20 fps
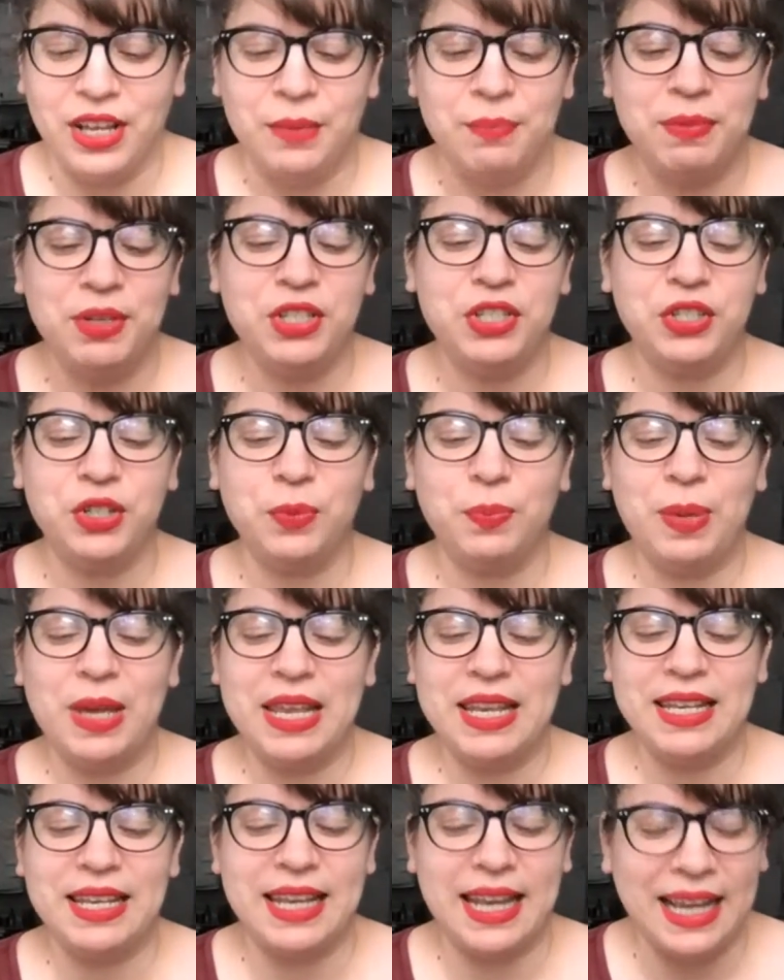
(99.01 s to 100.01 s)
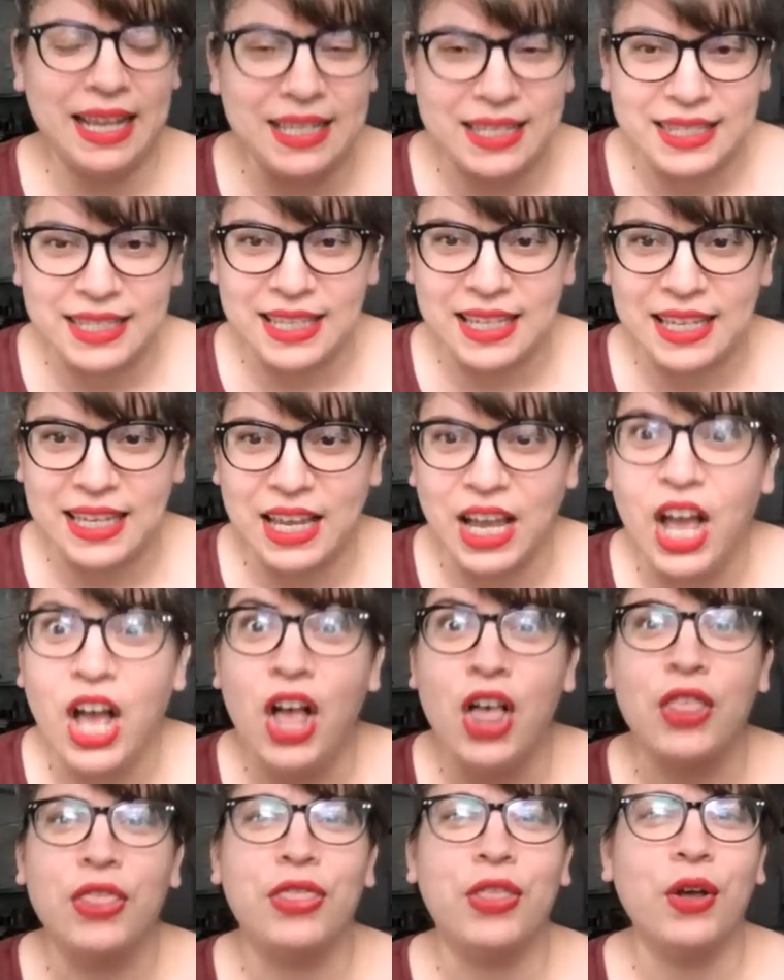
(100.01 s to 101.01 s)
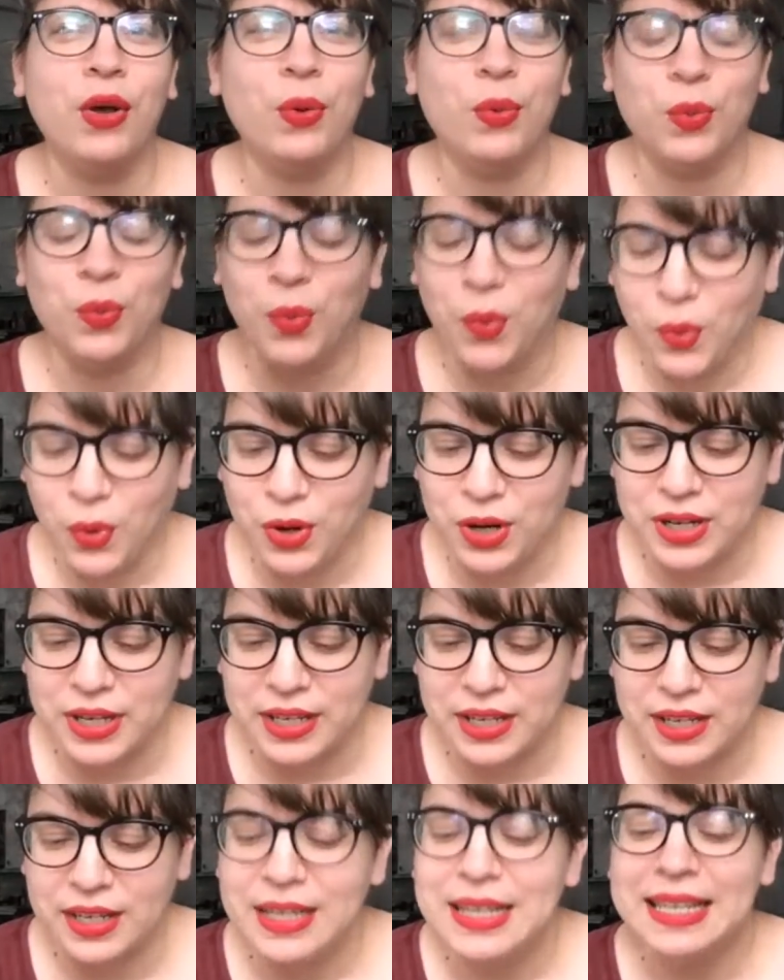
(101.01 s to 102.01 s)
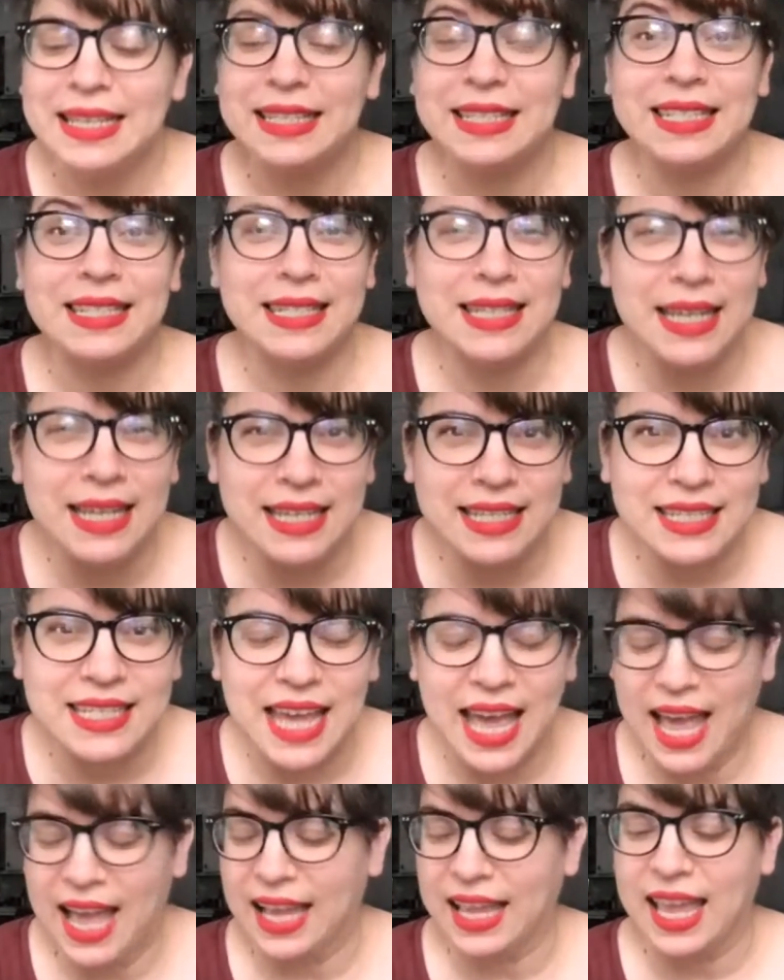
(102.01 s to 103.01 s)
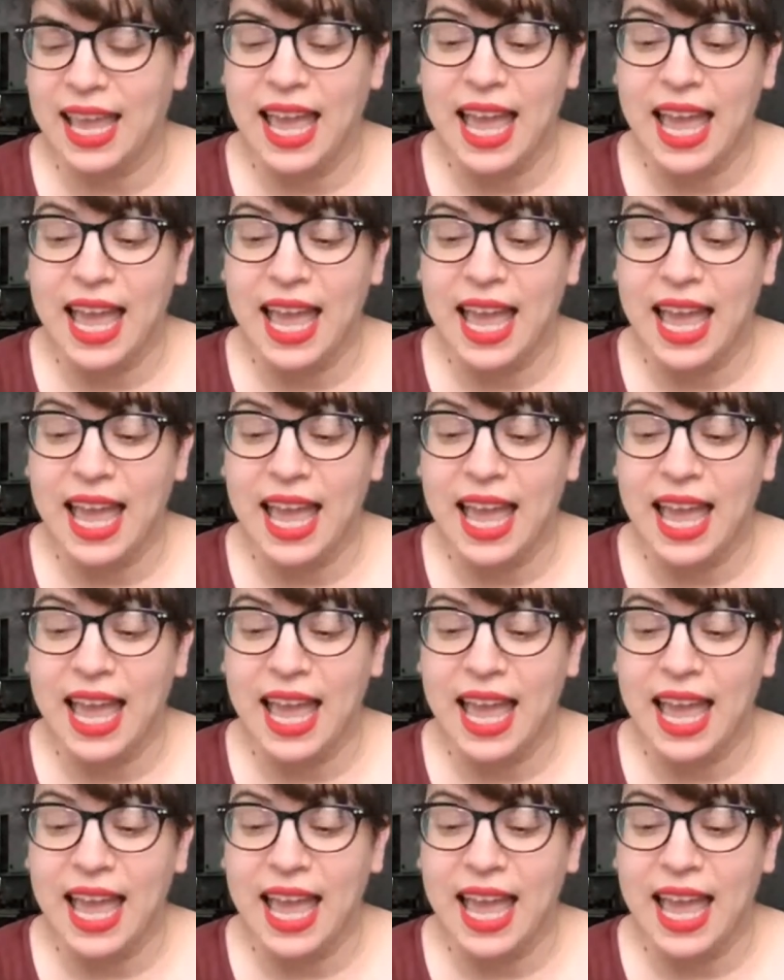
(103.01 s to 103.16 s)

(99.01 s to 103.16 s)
Mr. Pendanski, the Warden, Xxxii,